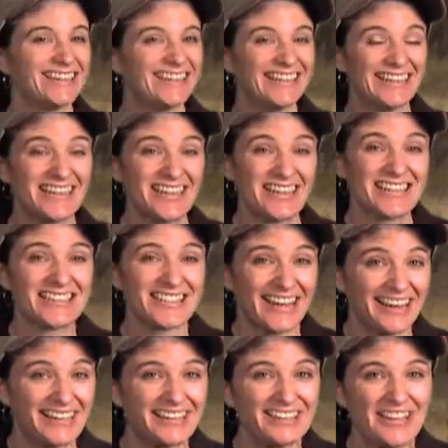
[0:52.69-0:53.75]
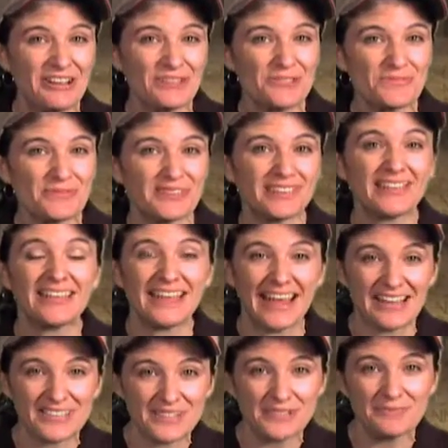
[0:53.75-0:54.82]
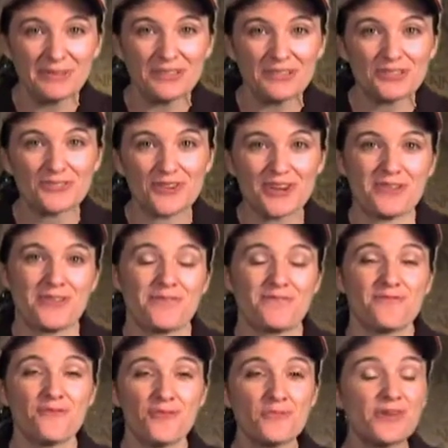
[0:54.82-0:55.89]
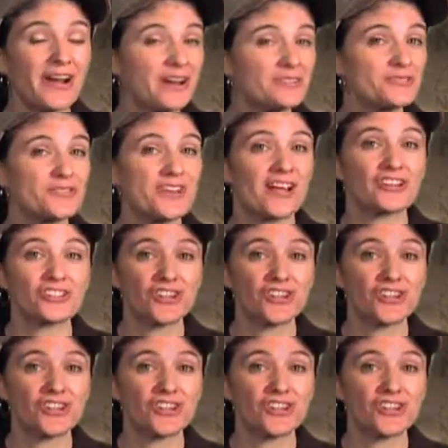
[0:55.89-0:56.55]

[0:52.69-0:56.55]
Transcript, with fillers: In an exciting announcement, NASA Administrator and former astronaut